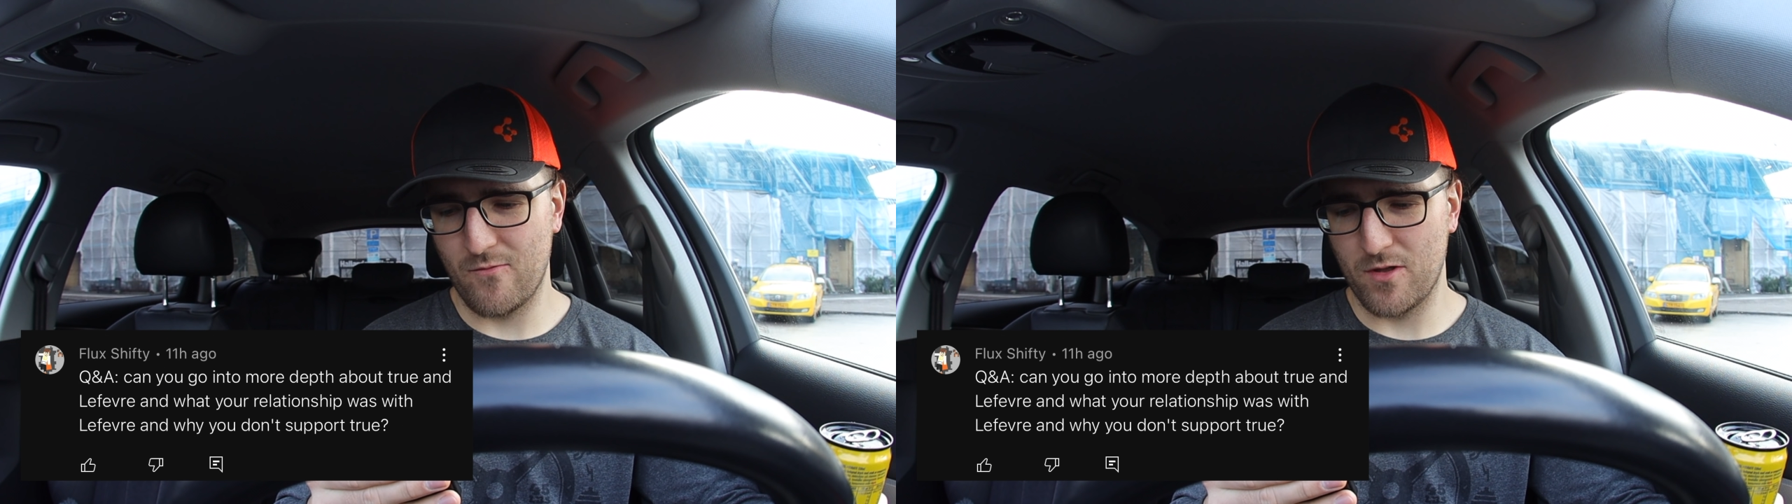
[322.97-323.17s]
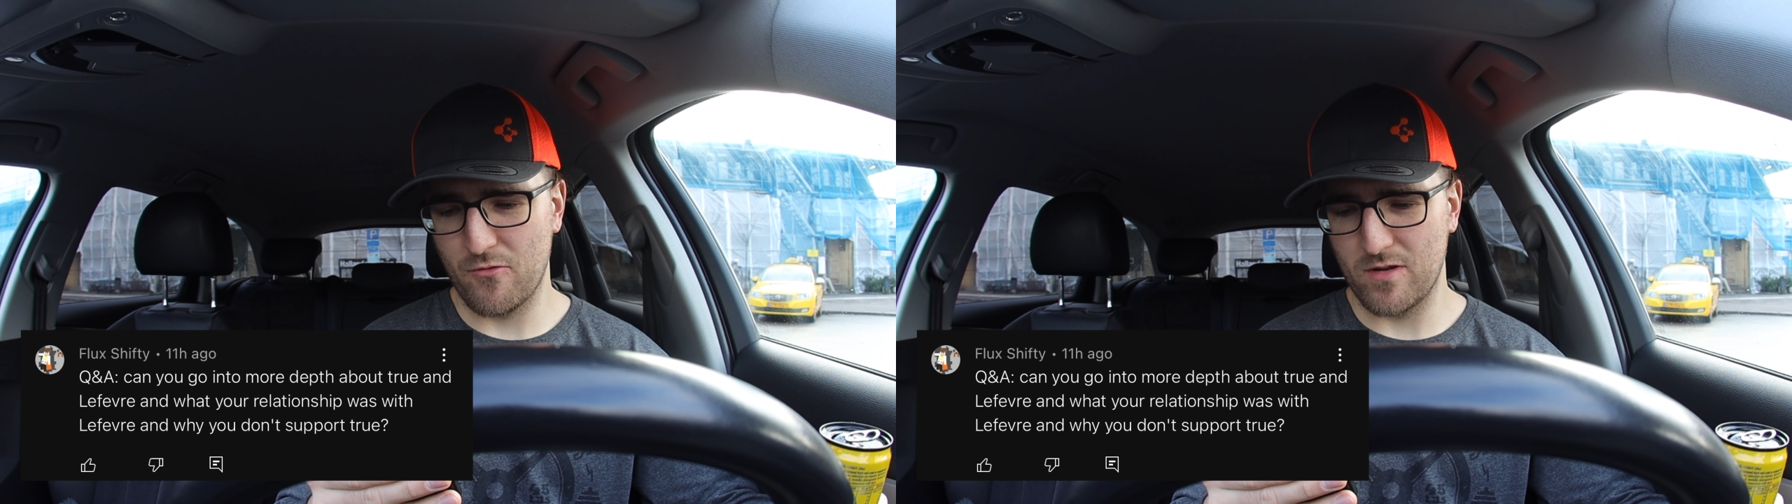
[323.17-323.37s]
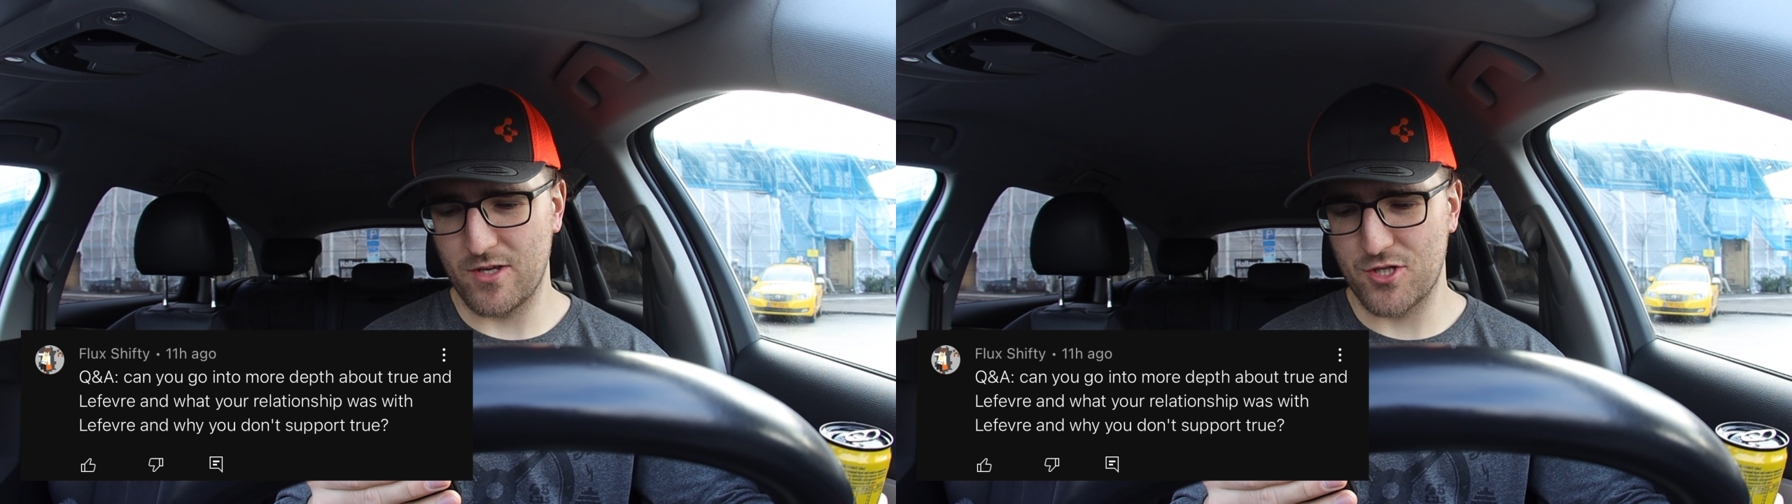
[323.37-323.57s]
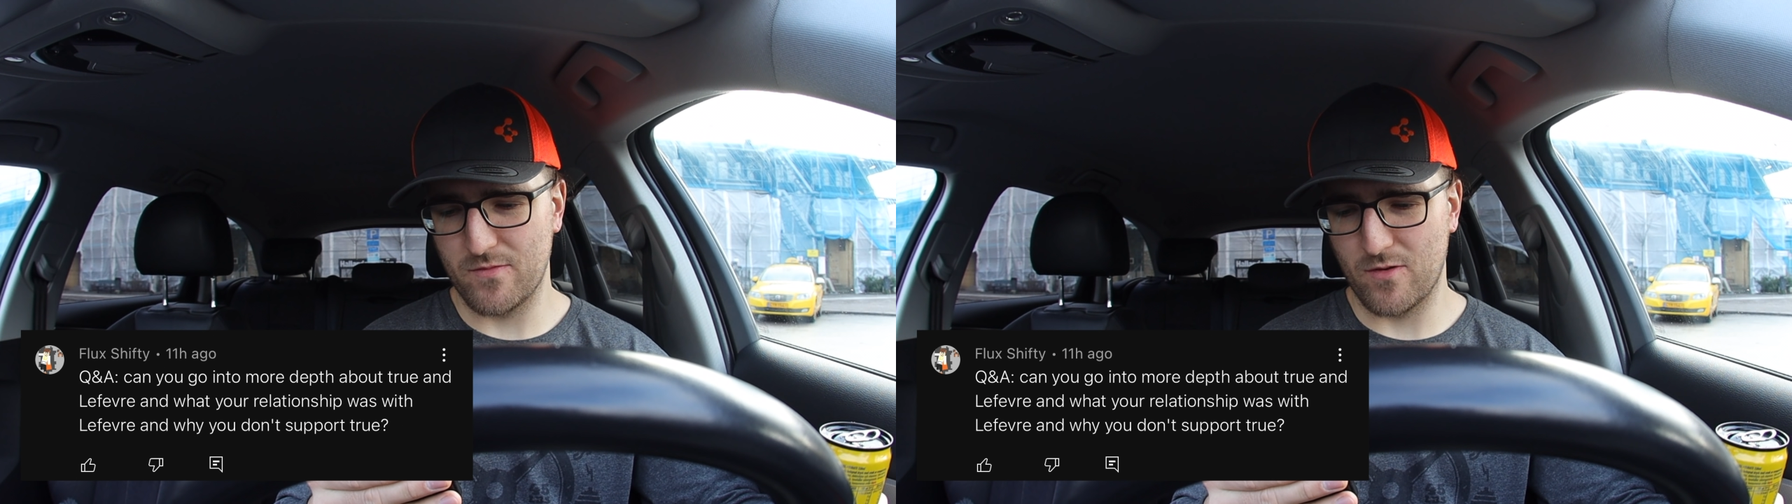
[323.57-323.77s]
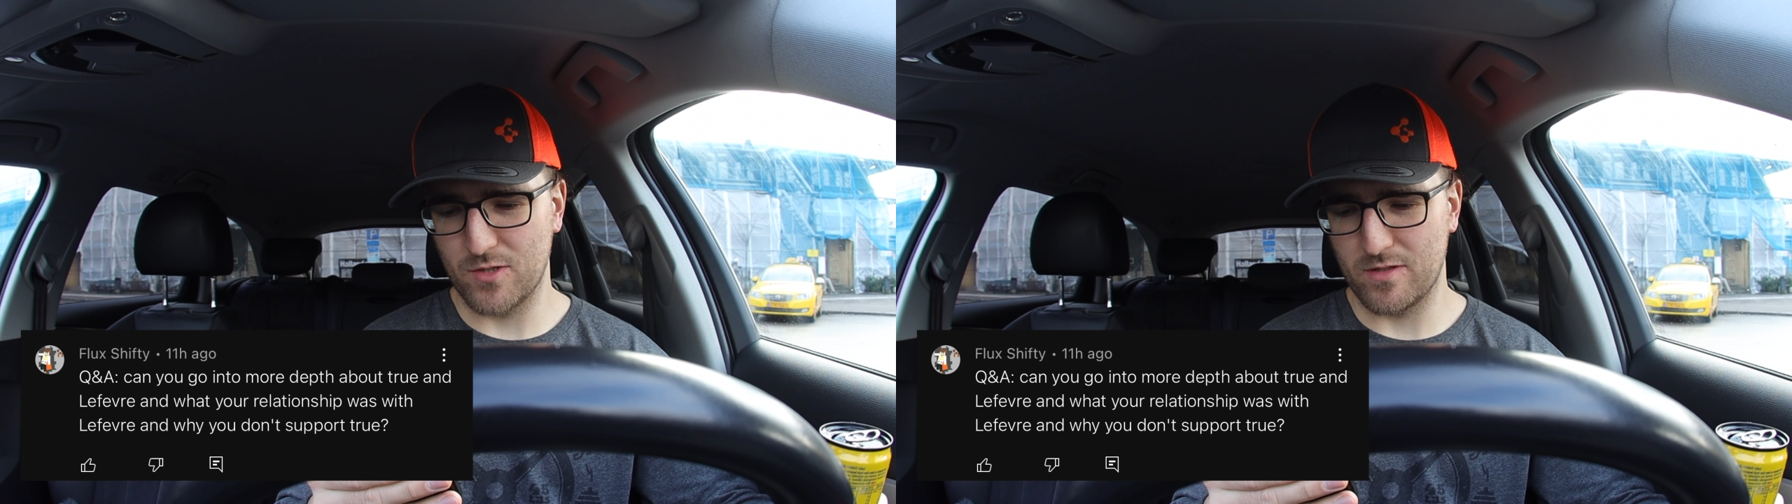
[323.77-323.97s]
and what your
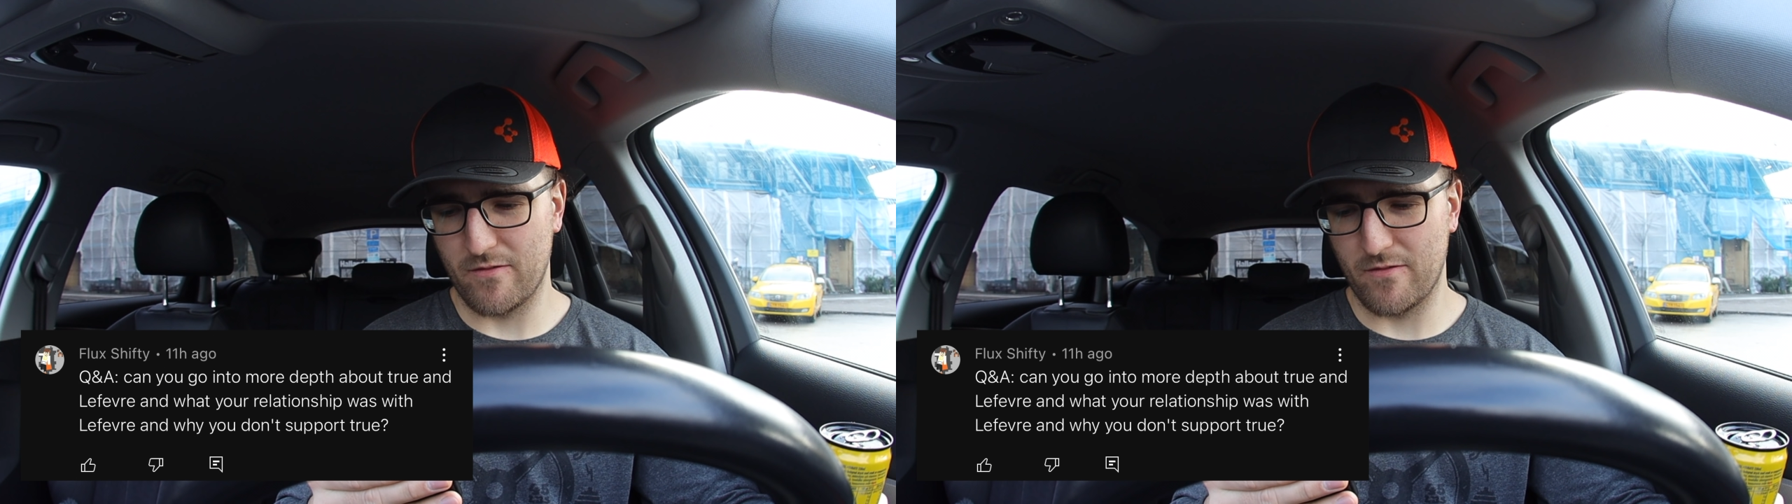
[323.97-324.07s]
relationship was with